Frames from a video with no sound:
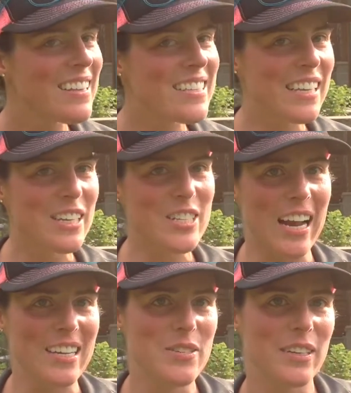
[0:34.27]
The single
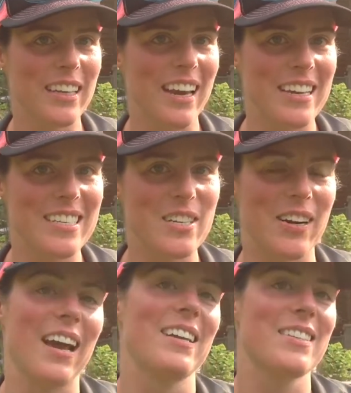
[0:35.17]
track is really nice to
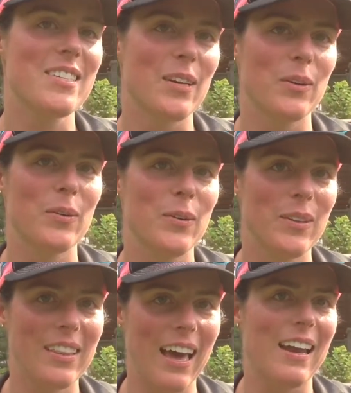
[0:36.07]
ride, so
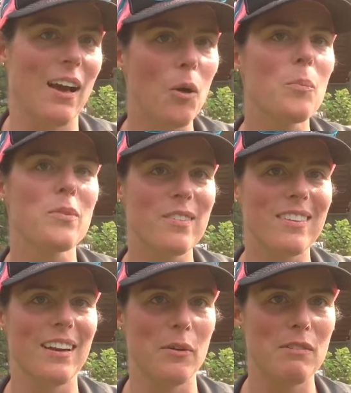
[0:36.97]
that helps.
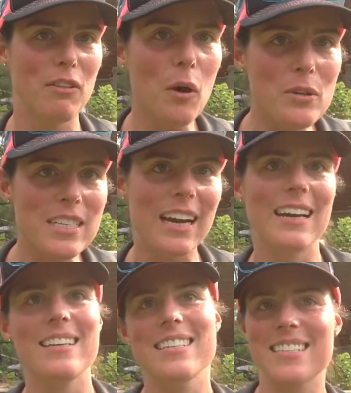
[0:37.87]
You know, it flows
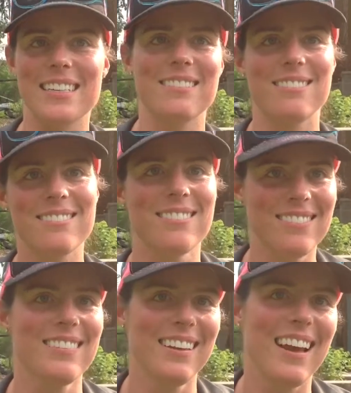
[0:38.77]
nice, and
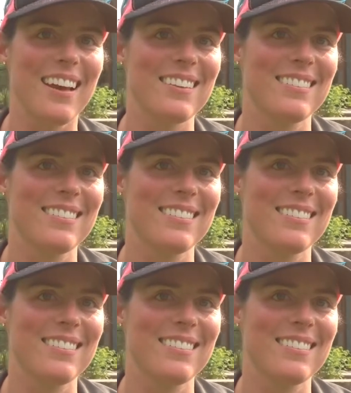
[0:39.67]
yeah.